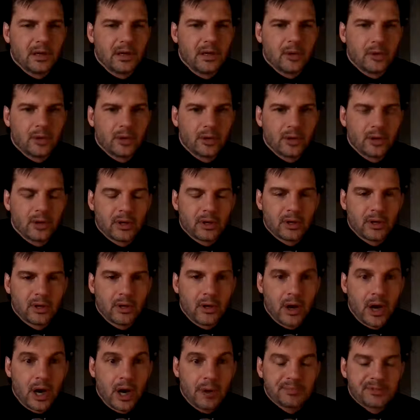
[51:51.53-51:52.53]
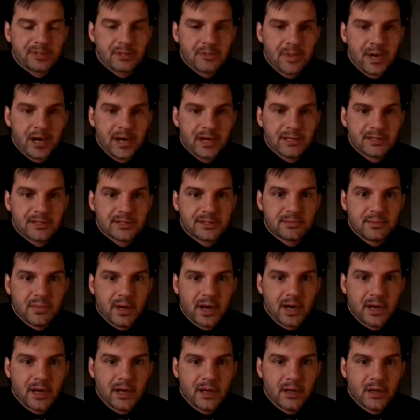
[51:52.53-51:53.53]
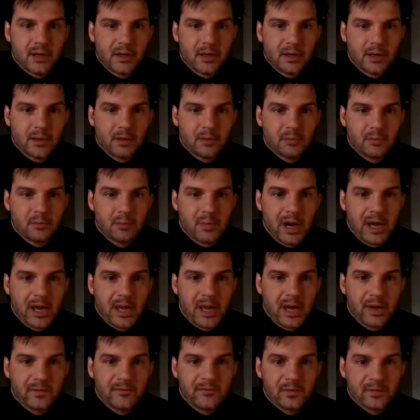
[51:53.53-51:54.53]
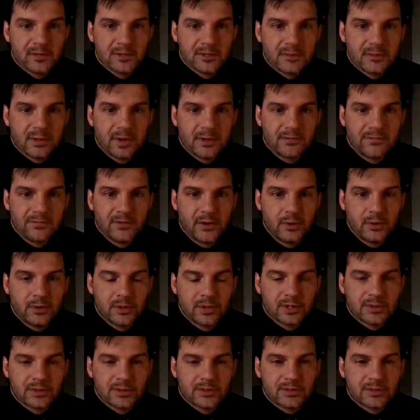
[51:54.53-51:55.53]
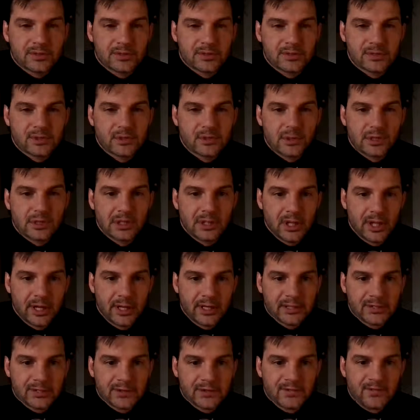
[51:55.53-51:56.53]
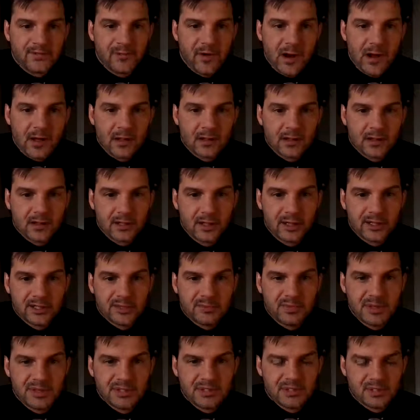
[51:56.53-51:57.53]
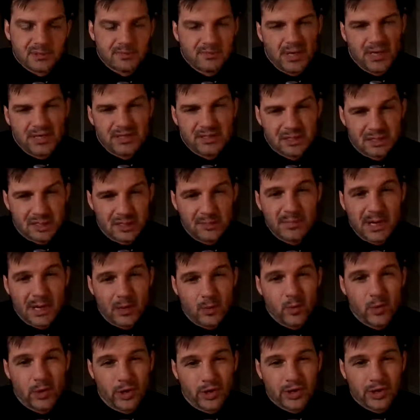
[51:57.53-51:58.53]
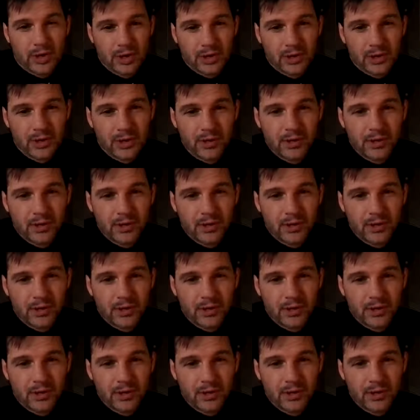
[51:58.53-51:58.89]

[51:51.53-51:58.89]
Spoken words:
in order to optimize my efforts and my focus to a client's file and client's business, basically my work.